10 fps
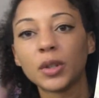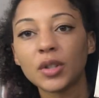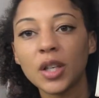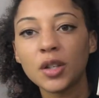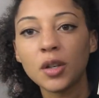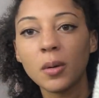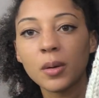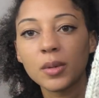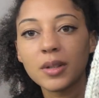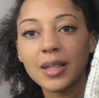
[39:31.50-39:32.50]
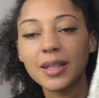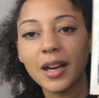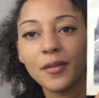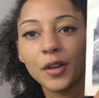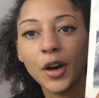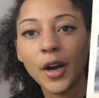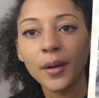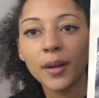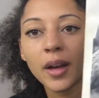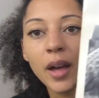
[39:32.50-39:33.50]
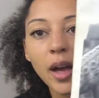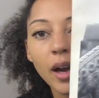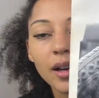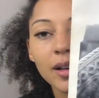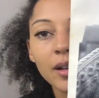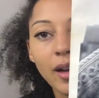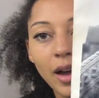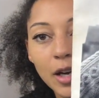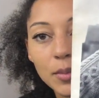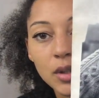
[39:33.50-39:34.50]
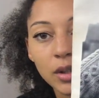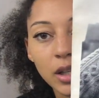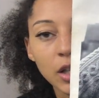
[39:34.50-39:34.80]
because I knew I wanted to have a go. And I absolutely